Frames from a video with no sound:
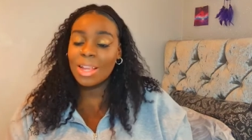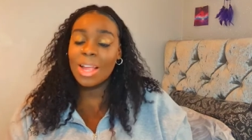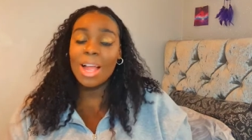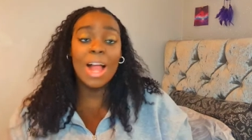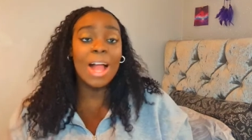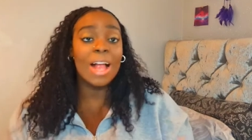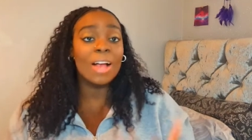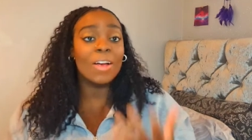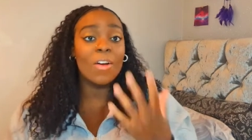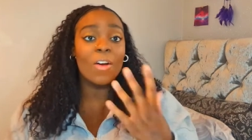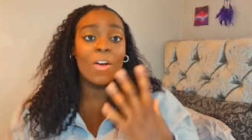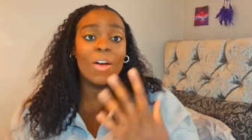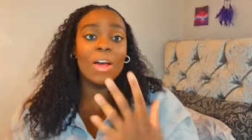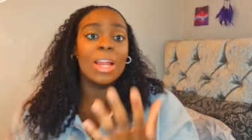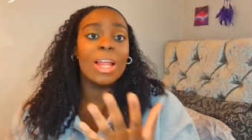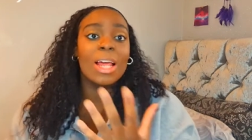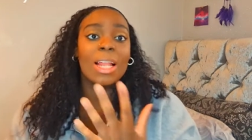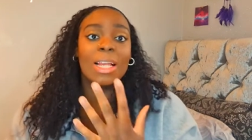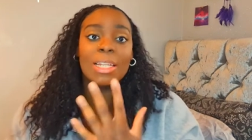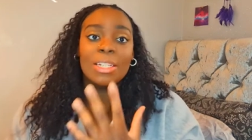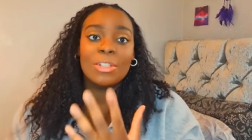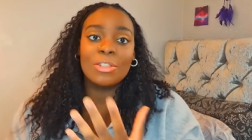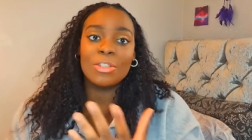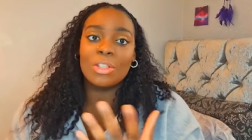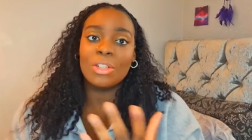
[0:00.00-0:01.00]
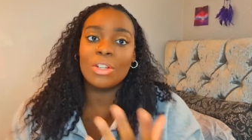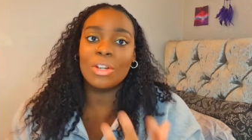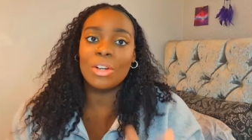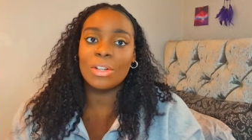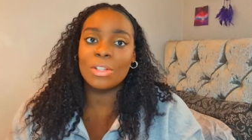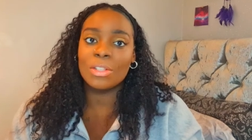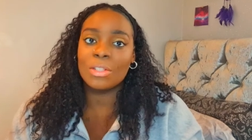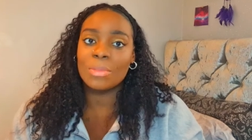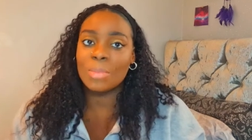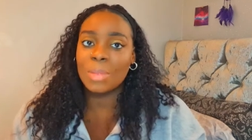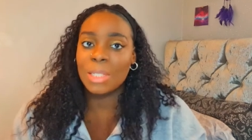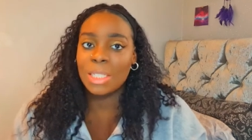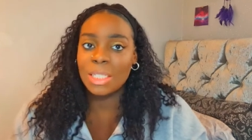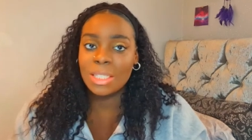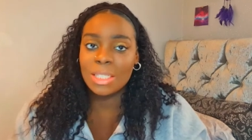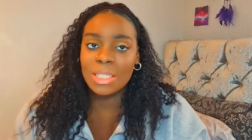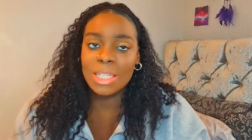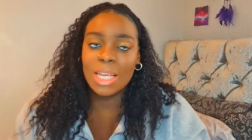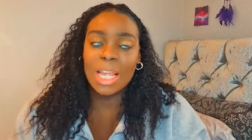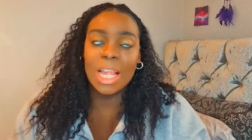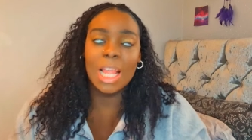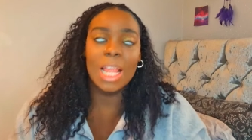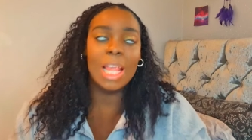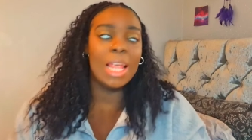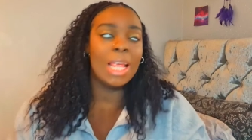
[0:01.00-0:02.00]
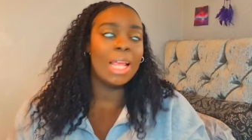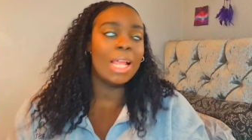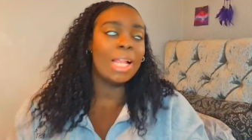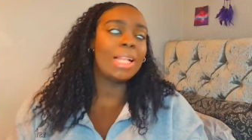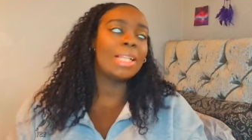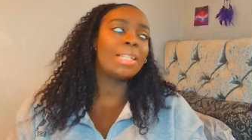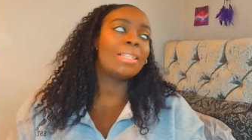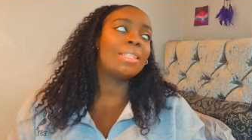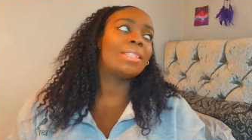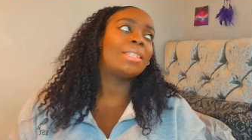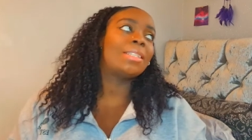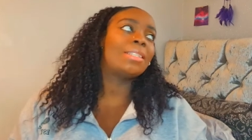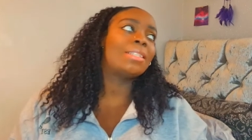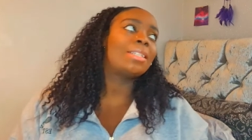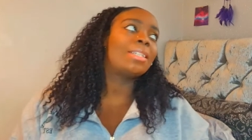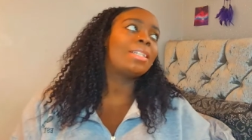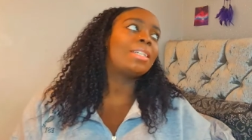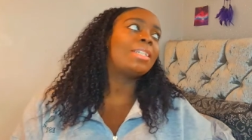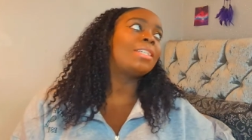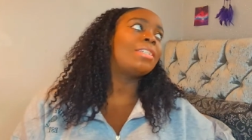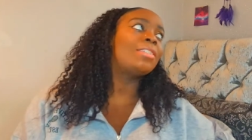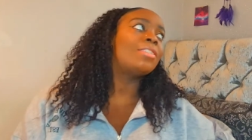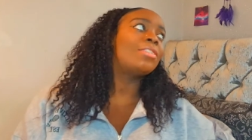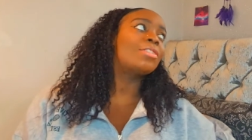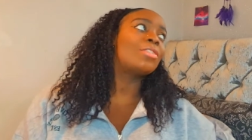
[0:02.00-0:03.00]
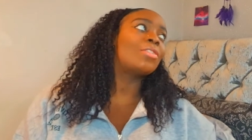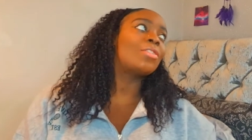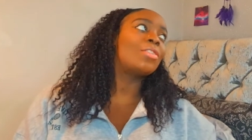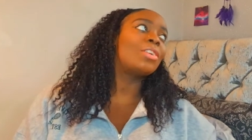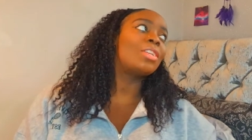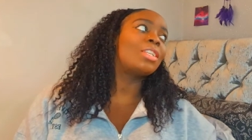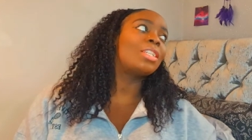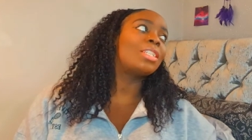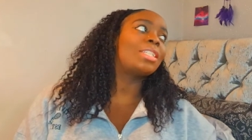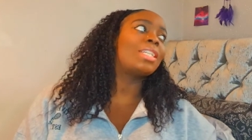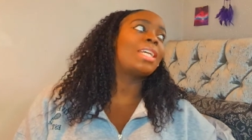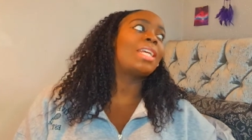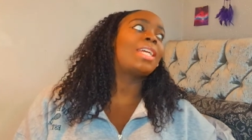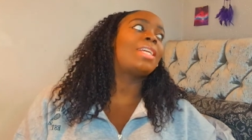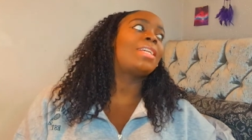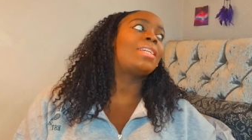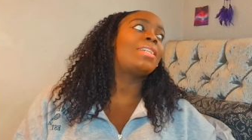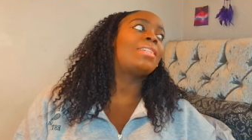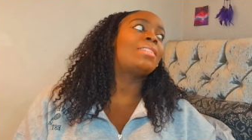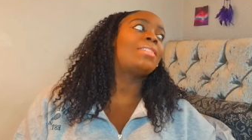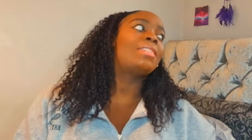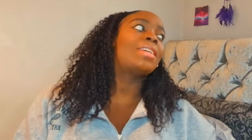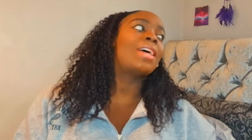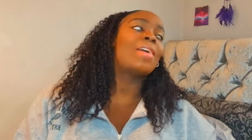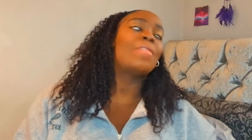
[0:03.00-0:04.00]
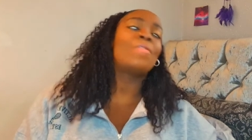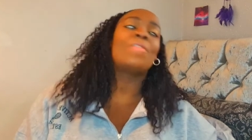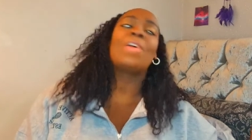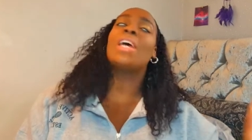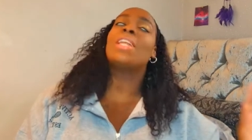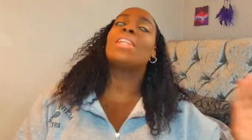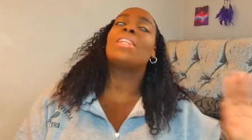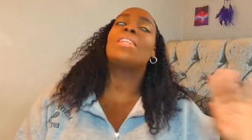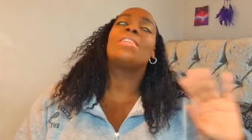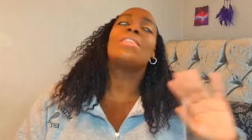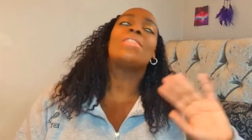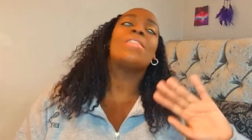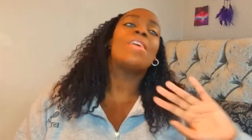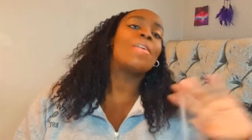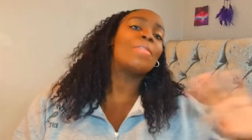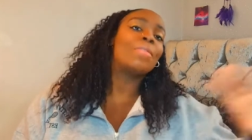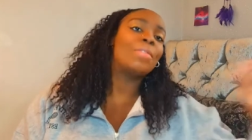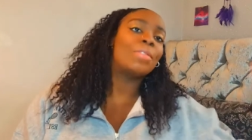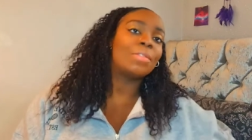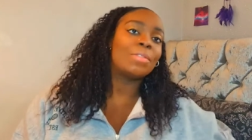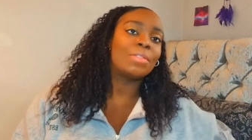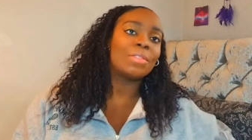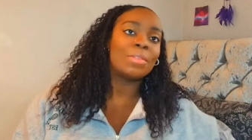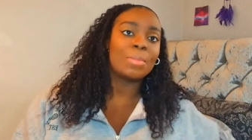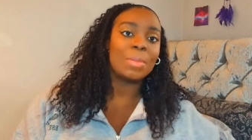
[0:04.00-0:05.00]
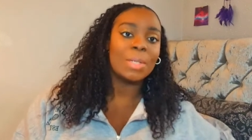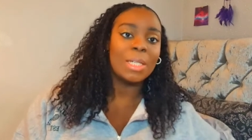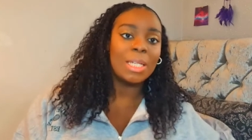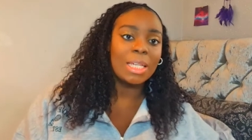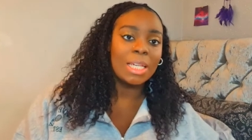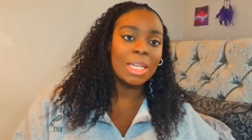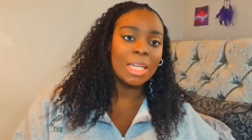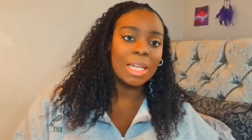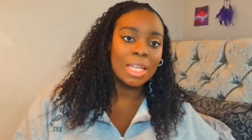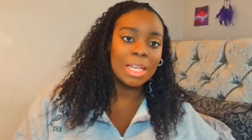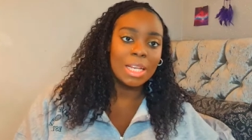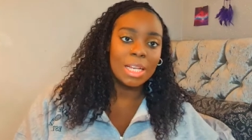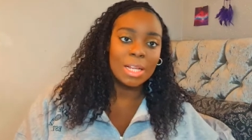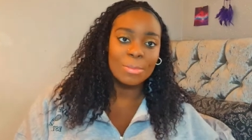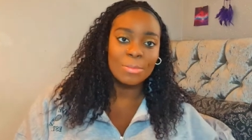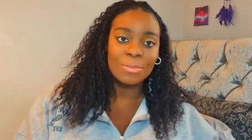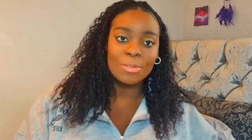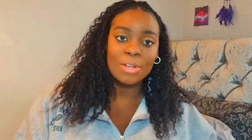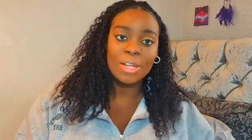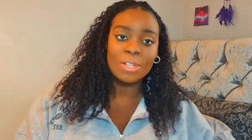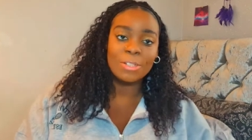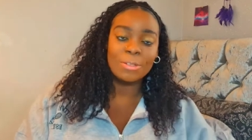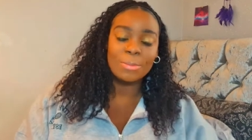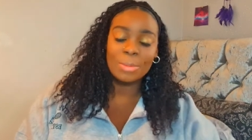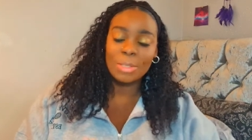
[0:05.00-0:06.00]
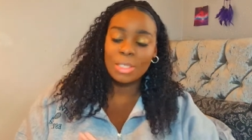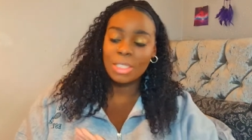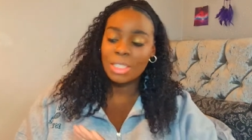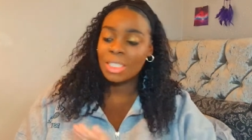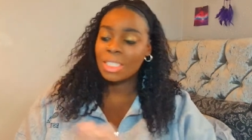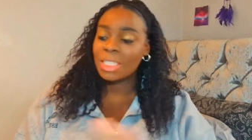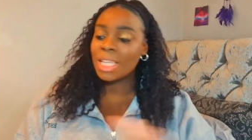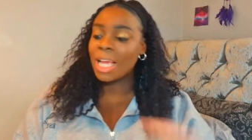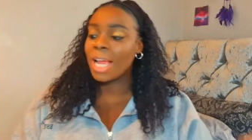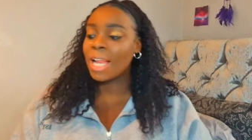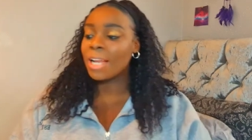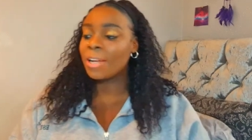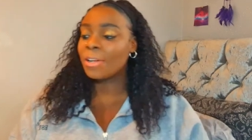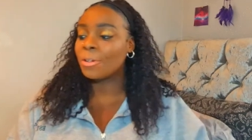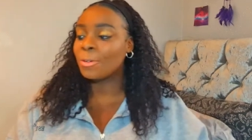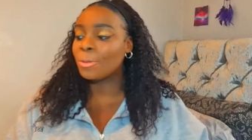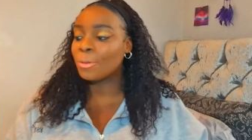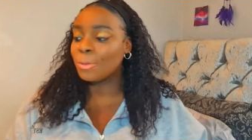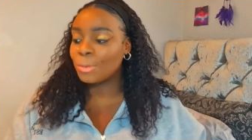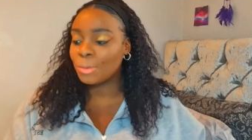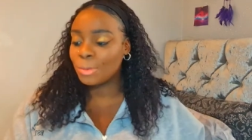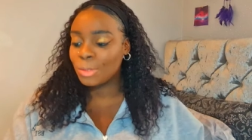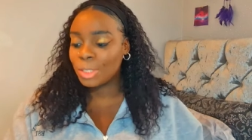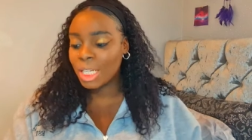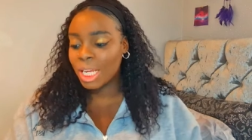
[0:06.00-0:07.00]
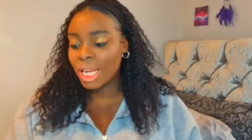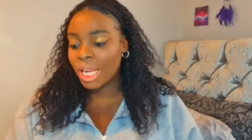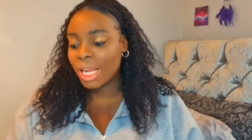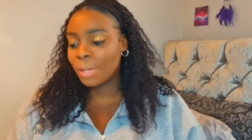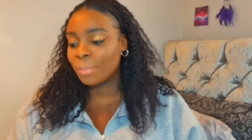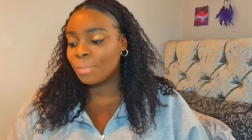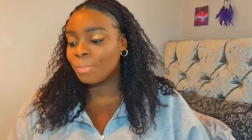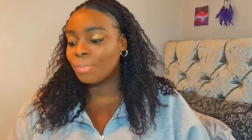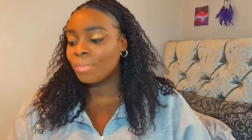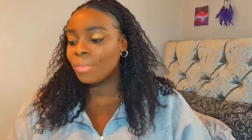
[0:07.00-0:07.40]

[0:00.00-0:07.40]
I literally can't speak today. Listen, it's the Easter holidays. I've had enough of speaking. I'm trying to be silent all day.